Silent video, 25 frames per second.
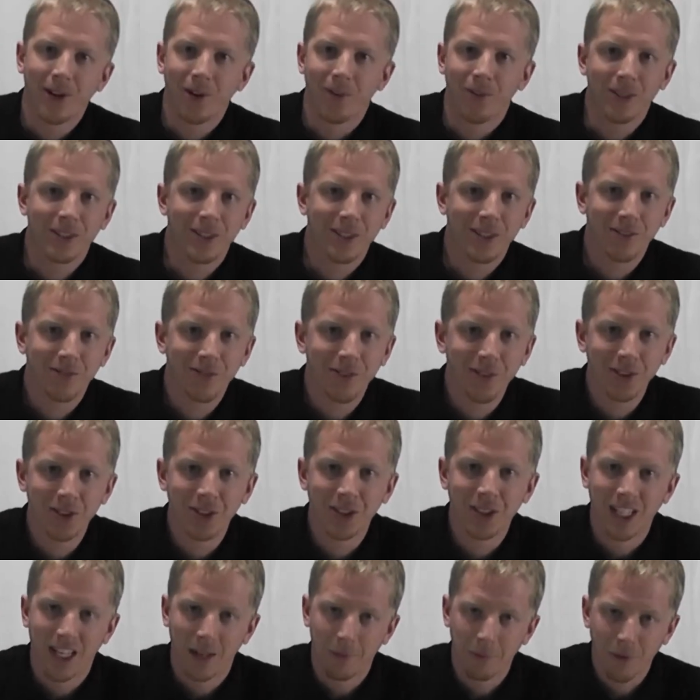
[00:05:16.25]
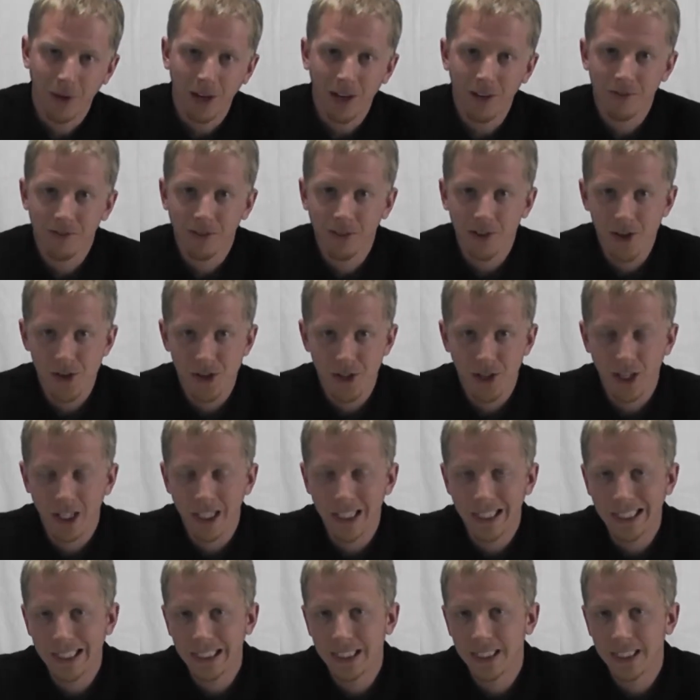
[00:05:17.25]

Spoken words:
what's the first step? Well, first you're going to